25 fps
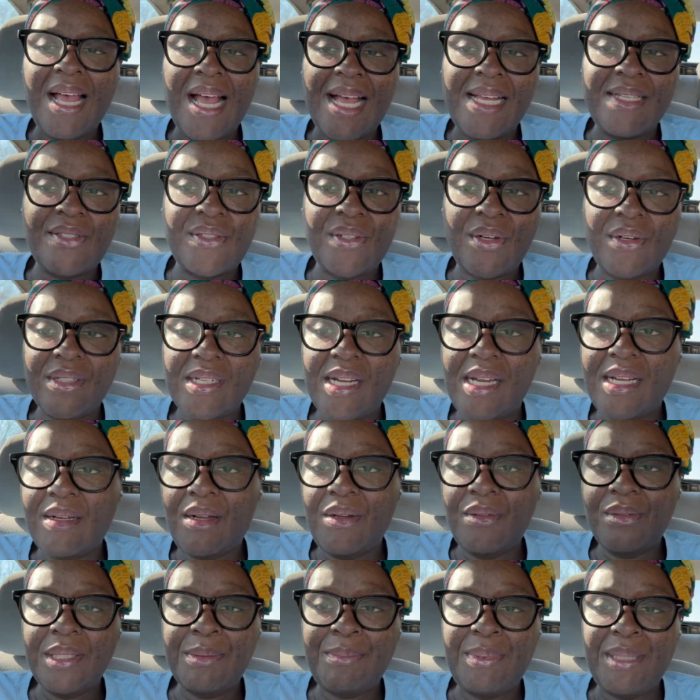I started out
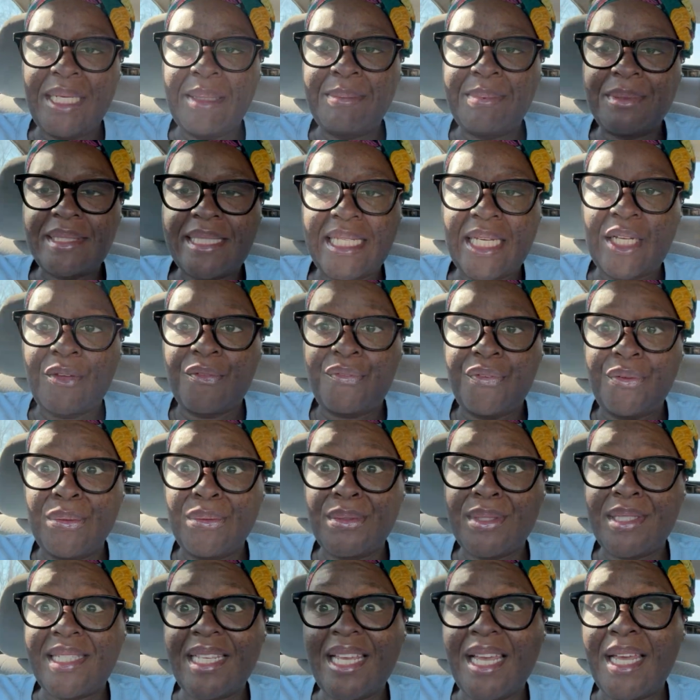only being able to take a few
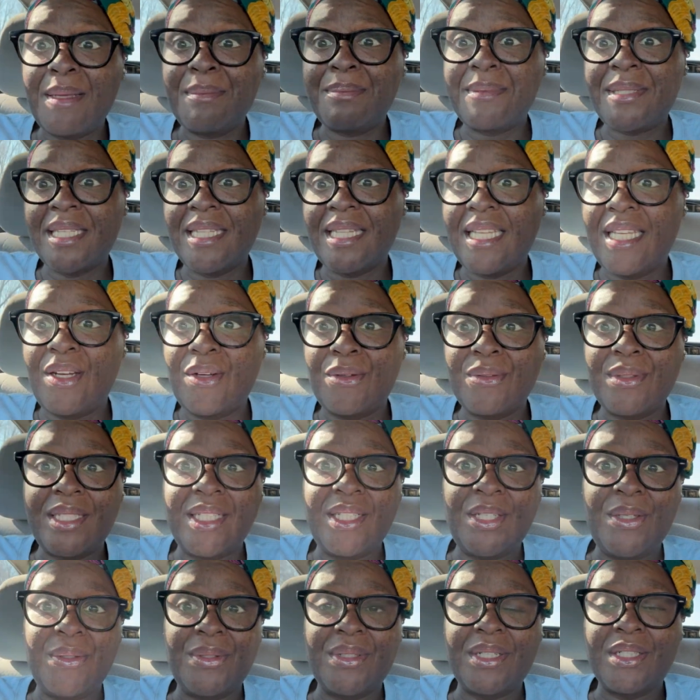steps and then only
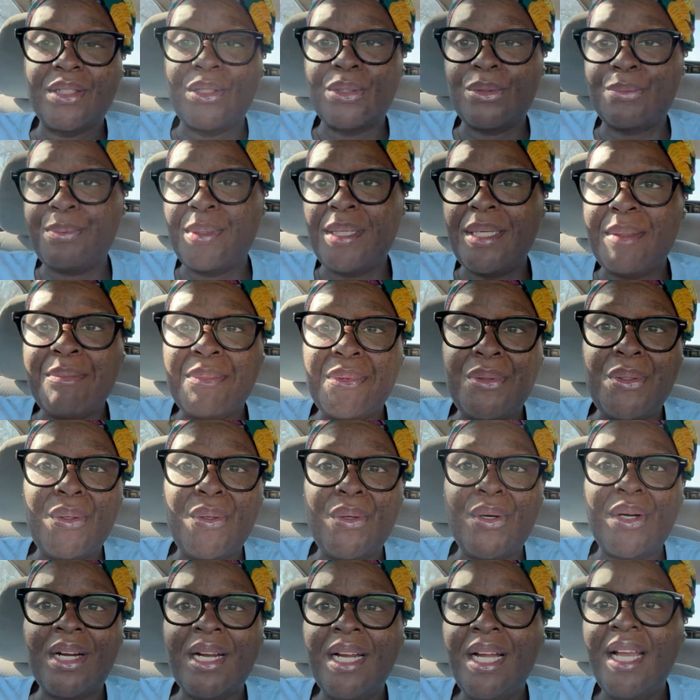going a little bit
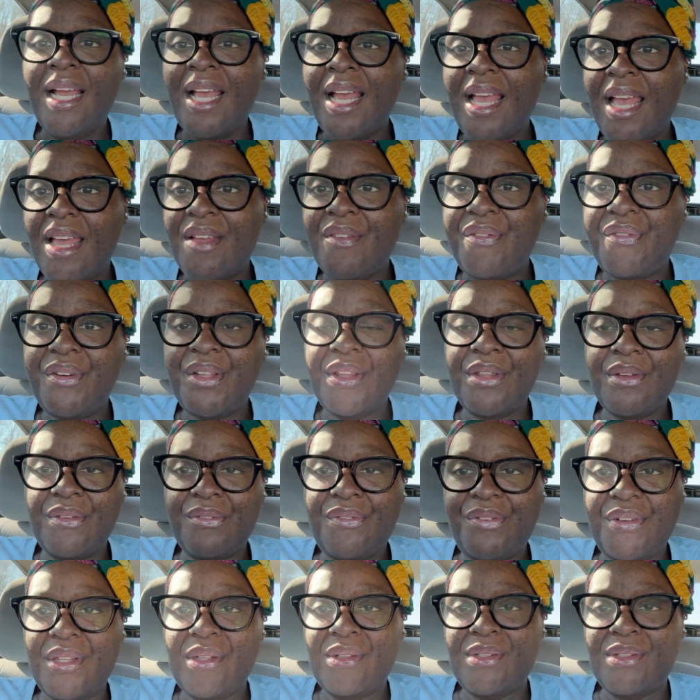more and further,